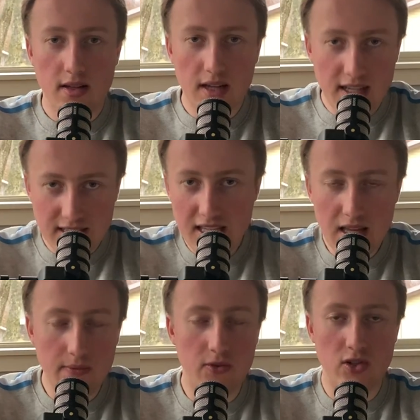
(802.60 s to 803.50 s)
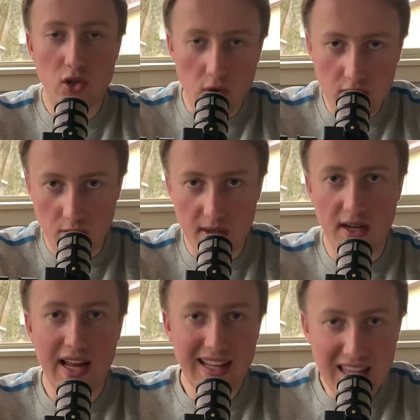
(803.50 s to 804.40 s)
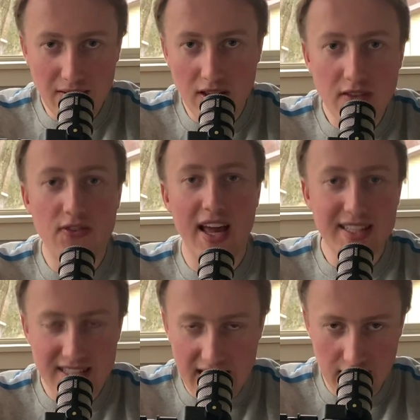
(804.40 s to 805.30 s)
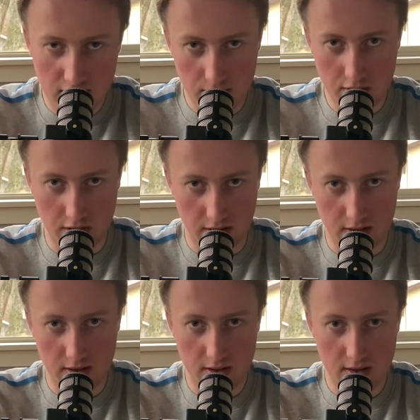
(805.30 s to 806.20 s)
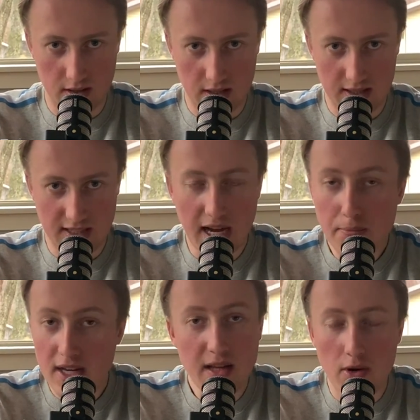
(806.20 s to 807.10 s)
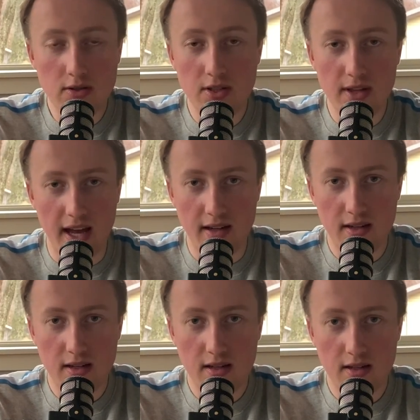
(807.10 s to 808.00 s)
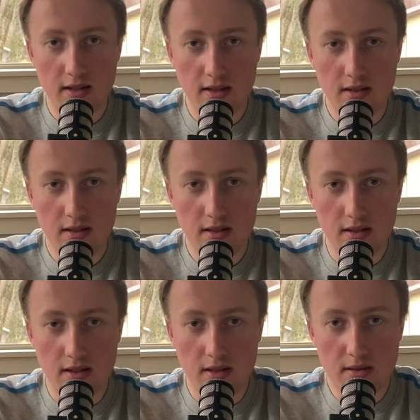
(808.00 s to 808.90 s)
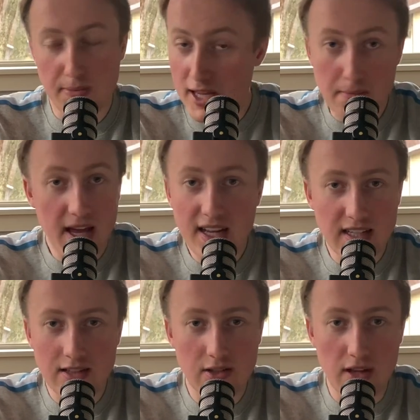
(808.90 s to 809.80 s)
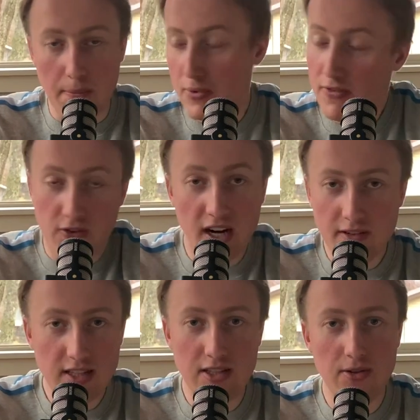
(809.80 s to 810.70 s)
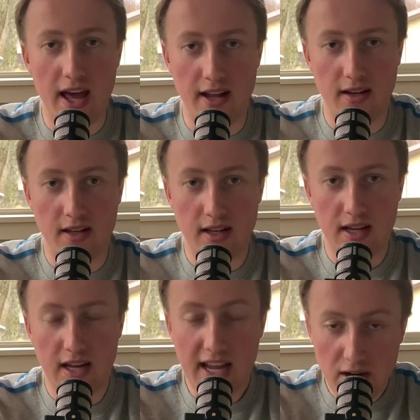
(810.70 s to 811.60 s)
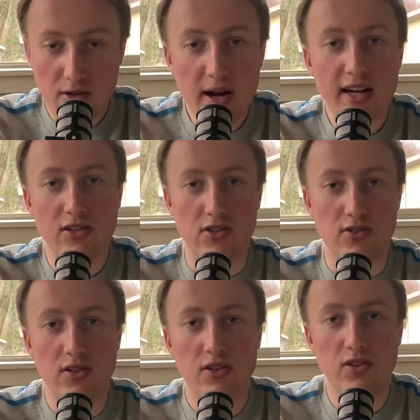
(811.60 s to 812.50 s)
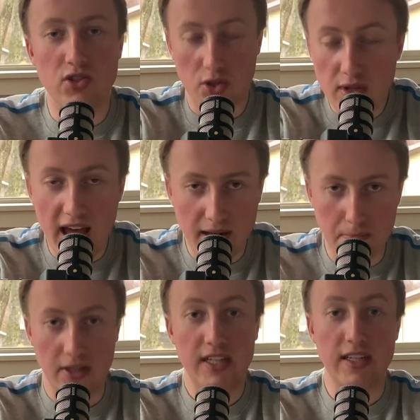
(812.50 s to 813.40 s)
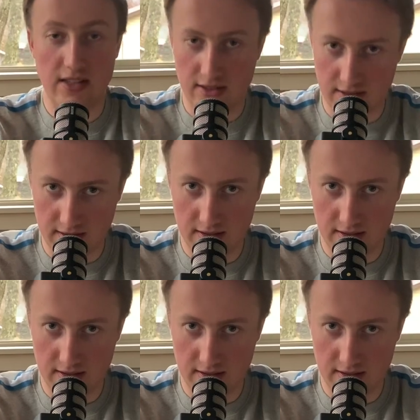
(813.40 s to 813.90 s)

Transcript: a team for his whole career and giving fans that closure. Tom Brady won't do that. Peyton Manning didn't do that. Brett Favre didn't do that. Aaron Rodgers, do that, please.